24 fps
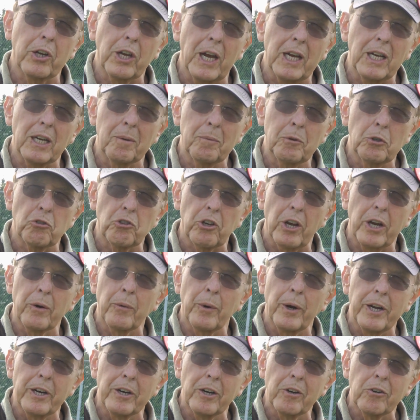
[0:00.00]
kW
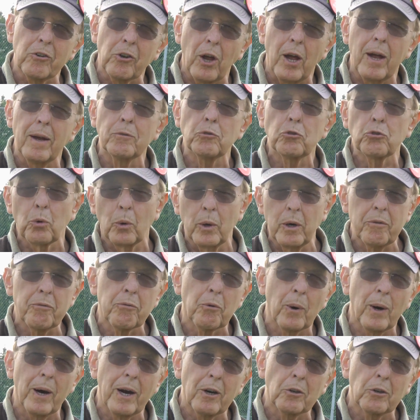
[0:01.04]
generator times 24